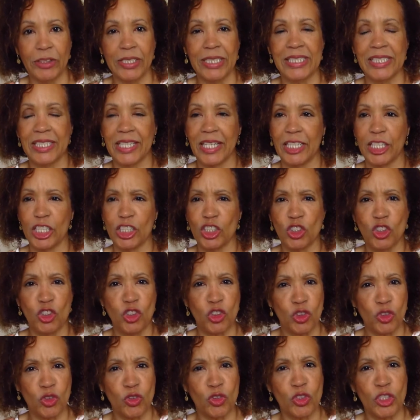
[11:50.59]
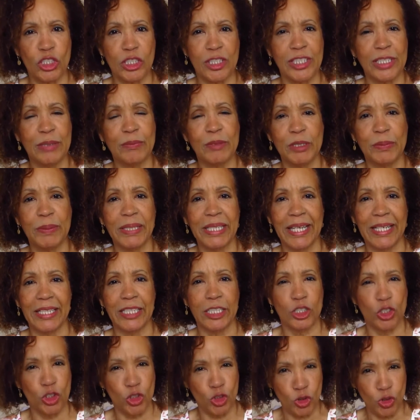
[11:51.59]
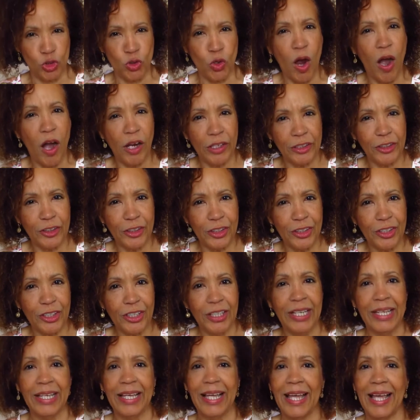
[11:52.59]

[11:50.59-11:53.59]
It's getting, it seems to be getting stronger,